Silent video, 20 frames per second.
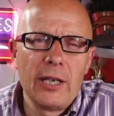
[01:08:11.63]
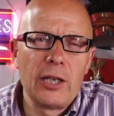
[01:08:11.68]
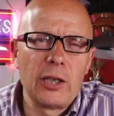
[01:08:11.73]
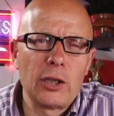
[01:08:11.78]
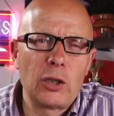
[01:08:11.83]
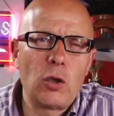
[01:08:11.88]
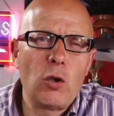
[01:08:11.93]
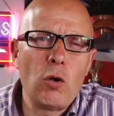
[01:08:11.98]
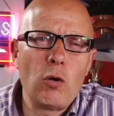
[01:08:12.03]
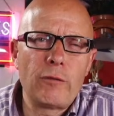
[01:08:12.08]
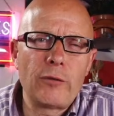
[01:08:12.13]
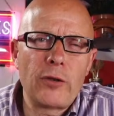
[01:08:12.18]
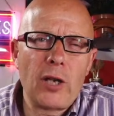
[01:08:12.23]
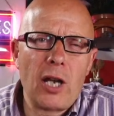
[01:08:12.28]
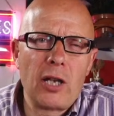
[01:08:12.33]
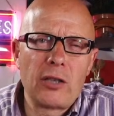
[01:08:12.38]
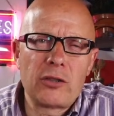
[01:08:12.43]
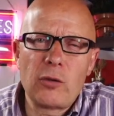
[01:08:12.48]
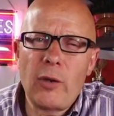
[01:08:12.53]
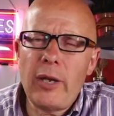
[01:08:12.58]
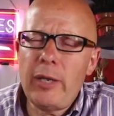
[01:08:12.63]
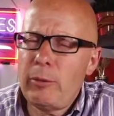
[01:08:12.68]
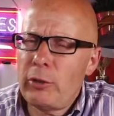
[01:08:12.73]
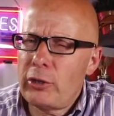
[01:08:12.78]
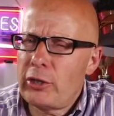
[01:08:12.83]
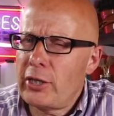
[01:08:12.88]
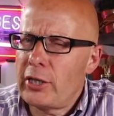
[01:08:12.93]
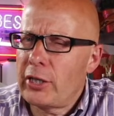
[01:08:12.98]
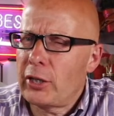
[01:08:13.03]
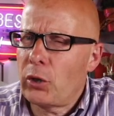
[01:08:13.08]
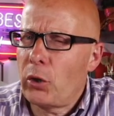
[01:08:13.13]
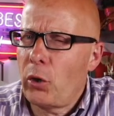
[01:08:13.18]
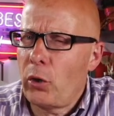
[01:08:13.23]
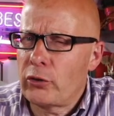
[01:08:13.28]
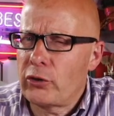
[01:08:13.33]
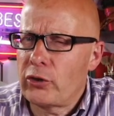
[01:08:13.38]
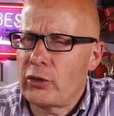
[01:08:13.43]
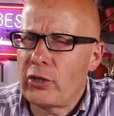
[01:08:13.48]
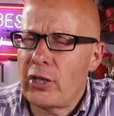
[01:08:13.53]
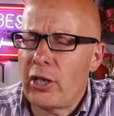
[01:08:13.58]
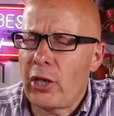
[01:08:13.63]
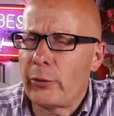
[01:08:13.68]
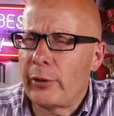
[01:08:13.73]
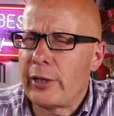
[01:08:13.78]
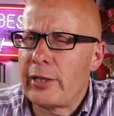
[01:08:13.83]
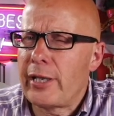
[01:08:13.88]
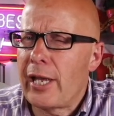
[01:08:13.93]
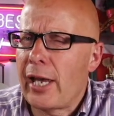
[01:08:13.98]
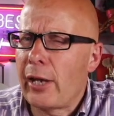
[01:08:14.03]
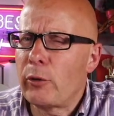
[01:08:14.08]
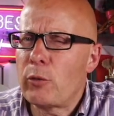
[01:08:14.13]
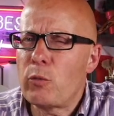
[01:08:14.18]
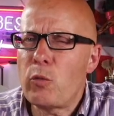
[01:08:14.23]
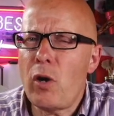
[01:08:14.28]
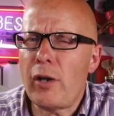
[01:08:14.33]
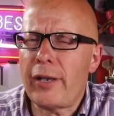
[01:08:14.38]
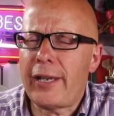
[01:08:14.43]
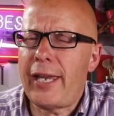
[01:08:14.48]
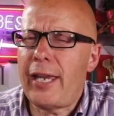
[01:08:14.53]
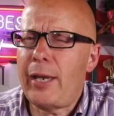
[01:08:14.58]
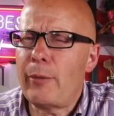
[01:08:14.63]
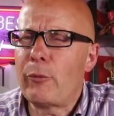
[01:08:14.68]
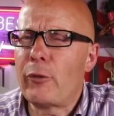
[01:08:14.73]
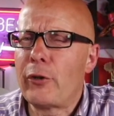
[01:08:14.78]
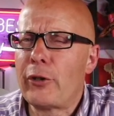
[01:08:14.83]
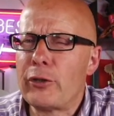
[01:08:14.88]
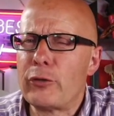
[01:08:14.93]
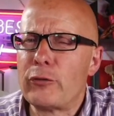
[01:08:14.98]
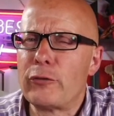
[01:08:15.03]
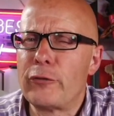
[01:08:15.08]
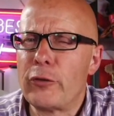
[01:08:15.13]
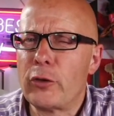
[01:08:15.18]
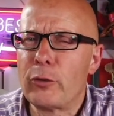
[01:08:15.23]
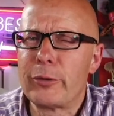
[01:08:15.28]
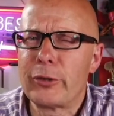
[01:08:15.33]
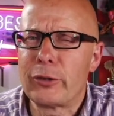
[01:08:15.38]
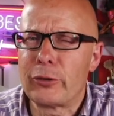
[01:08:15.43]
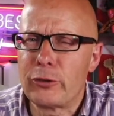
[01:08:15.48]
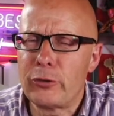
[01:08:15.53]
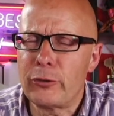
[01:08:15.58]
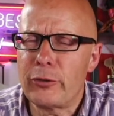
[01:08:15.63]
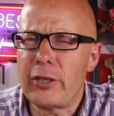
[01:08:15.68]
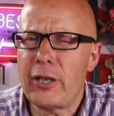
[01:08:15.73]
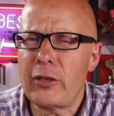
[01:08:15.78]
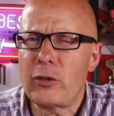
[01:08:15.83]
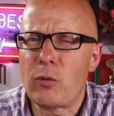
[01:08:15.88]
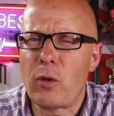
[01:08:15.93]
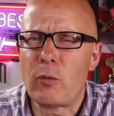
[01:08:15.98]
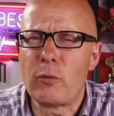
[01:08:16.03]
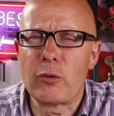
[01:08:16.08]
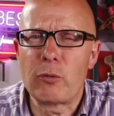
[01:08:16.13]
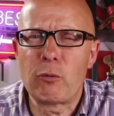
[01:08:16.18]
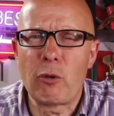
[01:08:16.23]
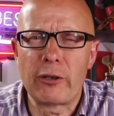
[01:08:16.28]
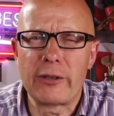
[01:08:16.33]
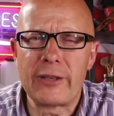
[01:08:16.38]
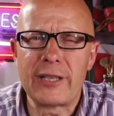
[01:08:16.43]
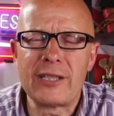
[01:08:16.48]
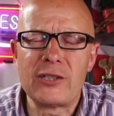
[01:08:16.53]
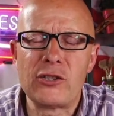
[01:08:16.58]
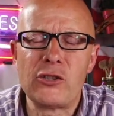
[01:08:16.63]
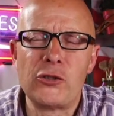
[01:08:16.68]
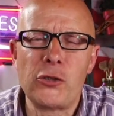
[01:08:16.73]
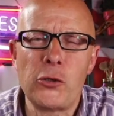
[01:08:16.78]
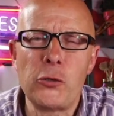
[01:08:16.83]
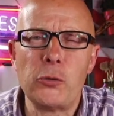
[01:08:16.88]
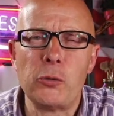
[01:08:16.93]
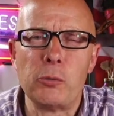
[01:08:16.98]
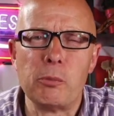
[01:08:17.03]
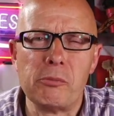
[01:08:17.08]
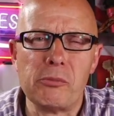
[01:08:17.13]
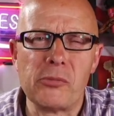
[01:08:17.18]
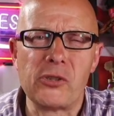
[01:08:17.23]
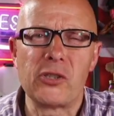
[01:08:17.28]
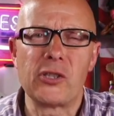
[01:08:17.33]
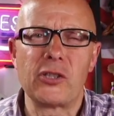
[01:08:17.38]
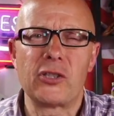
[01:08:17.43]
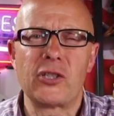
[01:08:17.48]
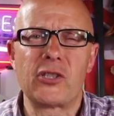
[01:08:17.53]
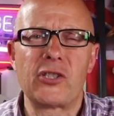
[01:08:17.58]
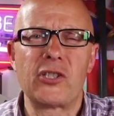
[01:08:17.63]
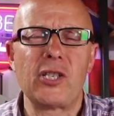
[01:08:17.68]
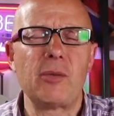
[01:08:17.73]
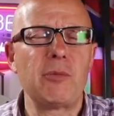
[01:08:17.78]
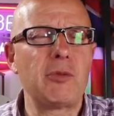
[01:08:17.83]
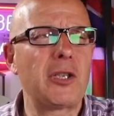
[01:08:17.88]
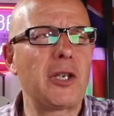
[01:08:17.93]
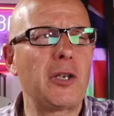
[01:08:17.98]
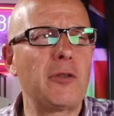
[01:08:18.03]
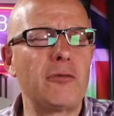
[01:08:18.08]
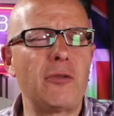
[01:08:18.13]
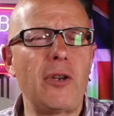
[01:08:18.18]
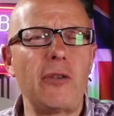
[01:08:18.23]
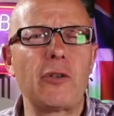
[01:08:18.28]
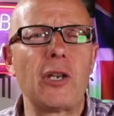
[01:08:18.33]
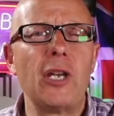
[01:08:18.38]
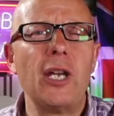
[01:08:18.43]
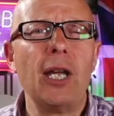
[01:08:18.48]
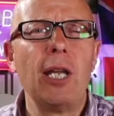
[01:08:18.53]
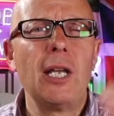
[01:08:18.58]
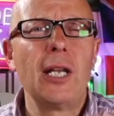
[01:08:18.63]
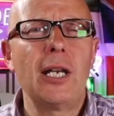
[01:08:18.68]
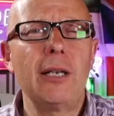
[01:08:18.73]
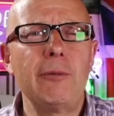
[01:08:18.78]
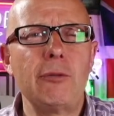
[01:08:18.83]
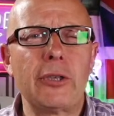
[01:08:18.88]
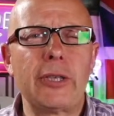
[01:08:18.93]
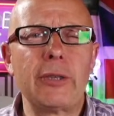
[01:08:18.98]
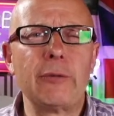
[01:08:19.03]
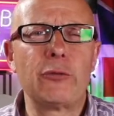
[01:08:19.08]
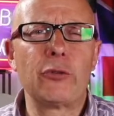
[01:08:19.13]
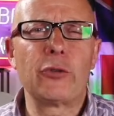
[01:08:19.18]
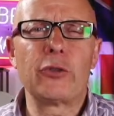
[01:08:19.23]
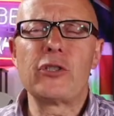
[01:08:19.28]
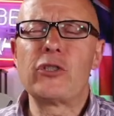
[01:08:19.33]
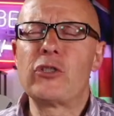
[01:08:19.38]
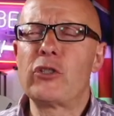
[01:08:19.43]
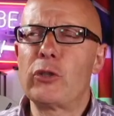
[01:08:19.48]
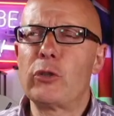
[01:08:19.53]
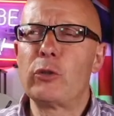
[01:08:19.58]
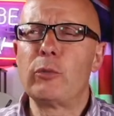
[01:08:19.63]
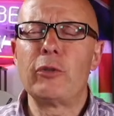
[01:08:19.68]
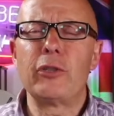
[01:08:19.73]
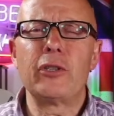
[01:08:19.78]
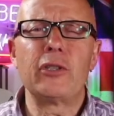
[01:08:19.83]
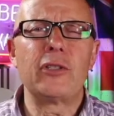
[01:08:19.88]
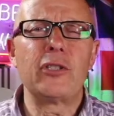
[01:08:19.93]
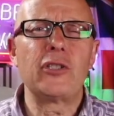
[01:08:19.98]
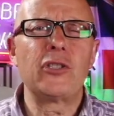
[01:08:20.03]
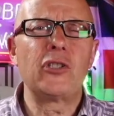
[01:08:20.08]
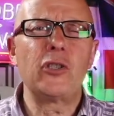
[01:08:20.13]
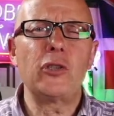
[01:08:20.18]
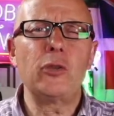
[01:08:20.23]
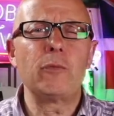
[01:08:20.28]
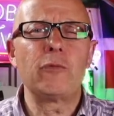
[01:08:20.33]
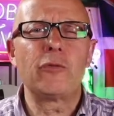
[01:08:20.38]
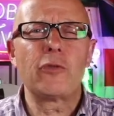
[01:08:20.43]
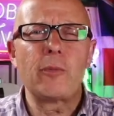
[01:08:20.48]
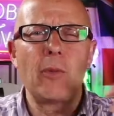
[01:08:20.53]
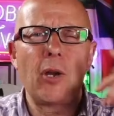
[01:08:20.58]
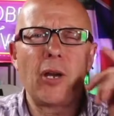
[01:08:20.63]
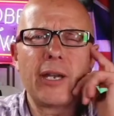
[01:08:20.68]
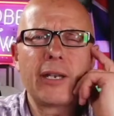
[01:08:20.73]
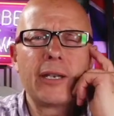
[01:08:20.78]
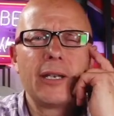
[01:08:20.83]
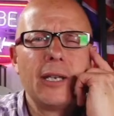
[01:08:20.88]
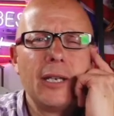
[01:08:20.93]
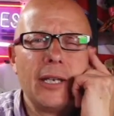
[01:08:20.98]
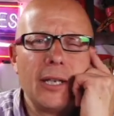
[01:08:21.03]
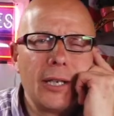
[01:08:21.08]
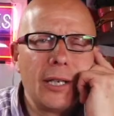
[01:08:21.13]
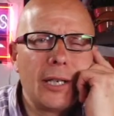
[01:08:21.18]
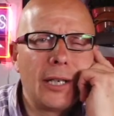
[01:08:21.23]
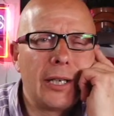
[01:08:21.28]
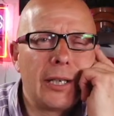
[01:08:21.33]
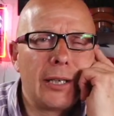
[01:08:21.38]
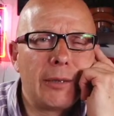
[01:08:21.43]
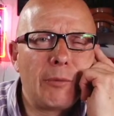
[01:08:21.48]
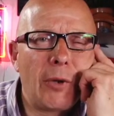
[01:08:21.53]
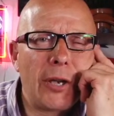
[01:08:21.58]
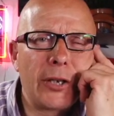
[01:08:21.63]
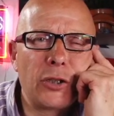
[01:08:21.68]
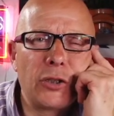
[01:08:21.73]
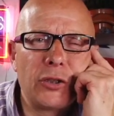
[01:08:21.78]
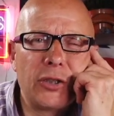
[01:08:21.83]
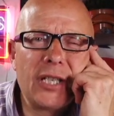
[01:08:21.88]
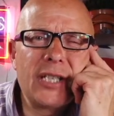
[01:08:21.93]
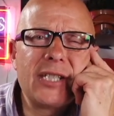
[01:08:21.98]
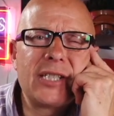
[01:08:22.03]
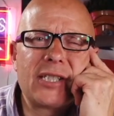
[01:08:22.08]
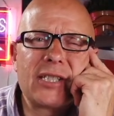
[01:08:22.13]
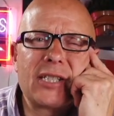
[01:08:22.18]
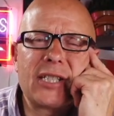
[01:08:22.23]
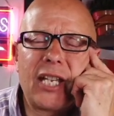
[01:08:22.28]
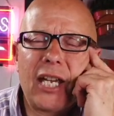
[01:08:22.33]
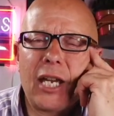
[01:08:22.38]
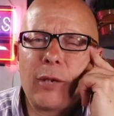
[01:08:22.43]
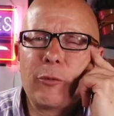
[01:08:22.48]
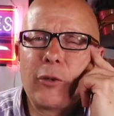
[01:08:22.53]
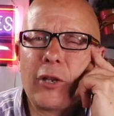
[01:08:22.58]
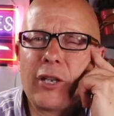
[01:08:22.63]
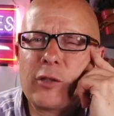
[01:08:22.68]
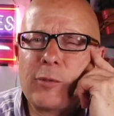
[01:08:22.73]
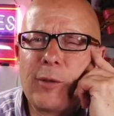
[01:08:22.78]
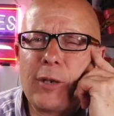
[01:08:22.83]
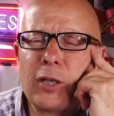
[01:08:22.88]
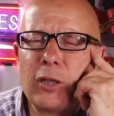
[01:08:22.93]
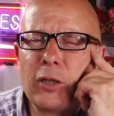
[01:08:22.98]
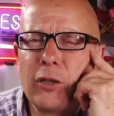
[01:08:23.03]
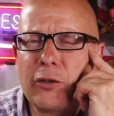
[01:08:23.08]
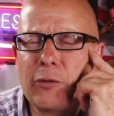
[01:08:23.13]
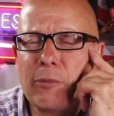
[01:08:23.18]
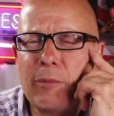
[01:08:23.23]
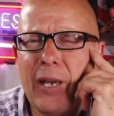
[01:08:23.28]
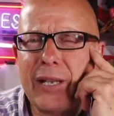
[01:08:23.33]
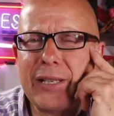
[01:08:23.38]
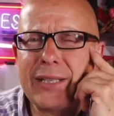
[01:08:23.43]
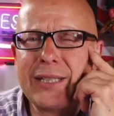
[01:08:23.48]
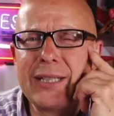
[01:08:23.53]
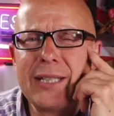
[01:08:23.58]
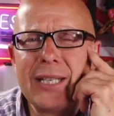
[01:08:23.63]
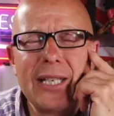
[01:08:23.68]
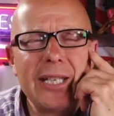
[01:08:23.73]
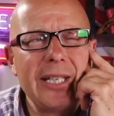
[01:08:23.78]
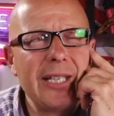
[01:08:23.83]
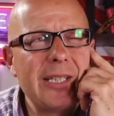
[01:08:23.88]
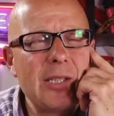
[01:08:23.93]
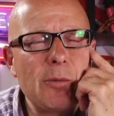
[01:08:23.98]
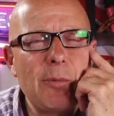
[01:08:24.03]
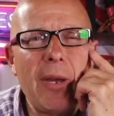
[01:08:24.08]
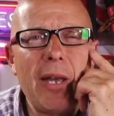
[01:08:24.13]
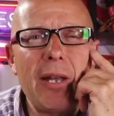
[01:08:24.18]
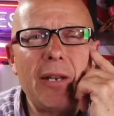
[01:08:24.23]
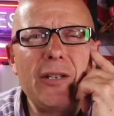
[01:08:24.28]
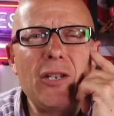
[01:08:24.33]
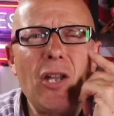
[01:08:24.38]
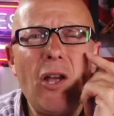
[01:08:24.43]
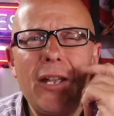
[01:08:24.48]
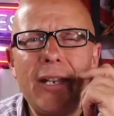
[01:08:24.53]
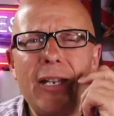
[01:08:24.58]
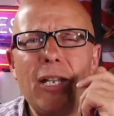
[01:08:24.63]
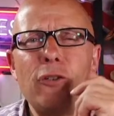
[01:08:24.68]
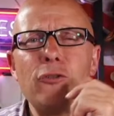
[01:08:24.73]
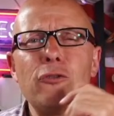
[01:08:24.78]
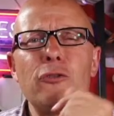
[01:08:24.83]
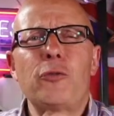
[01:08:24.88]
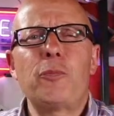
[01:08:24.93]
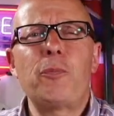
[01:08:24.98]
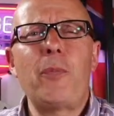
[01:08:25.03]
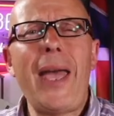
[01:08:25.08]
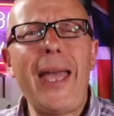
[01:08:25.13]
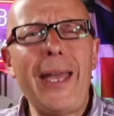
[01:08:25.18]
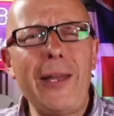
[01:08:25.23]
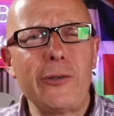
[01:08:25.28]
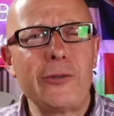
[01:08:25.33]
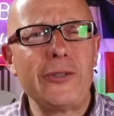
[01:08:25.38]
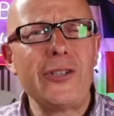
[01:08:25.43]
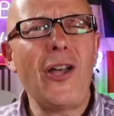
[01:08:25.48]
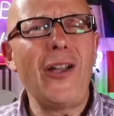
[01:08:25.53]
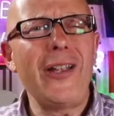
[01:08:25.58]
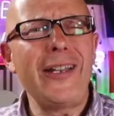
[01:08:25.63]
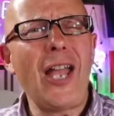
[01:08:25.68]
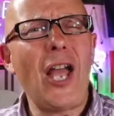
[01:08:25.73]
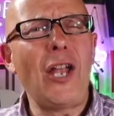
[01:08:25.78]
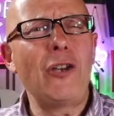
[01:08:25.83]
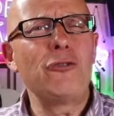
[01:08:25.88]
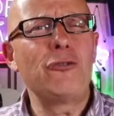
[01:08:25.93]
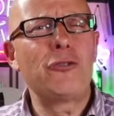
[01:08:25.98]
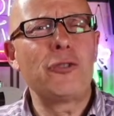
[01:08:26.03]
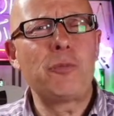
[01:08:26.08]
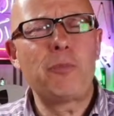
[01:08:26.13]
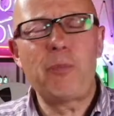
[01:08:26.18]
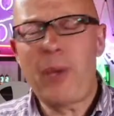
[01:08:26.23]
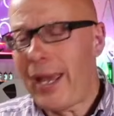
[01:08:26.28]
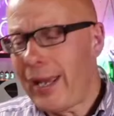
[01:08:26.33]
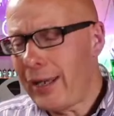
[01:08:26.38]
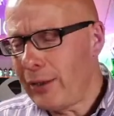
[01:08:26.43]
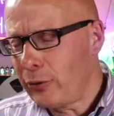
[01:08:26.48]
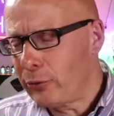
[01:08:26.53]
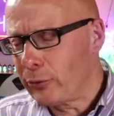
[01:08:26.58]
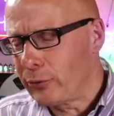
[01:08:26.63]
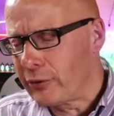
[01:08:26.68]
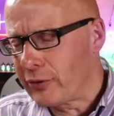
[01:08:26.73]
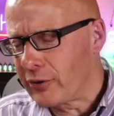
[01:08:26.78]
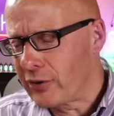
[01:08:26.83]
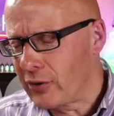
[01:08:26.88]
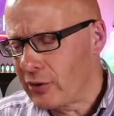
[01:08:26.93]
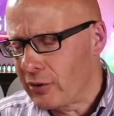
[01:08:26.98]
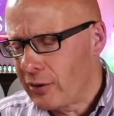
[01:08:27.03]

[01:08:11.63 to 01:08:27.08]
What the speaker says: Corfe Castle. How much did it cost to go in there? And what camera are you filming on? You're another one with one of these zooms that just seem to go forever. I'm looking for a zoom, and the zoom for my my decent camera, I spent a lot of money, is about £900. £900!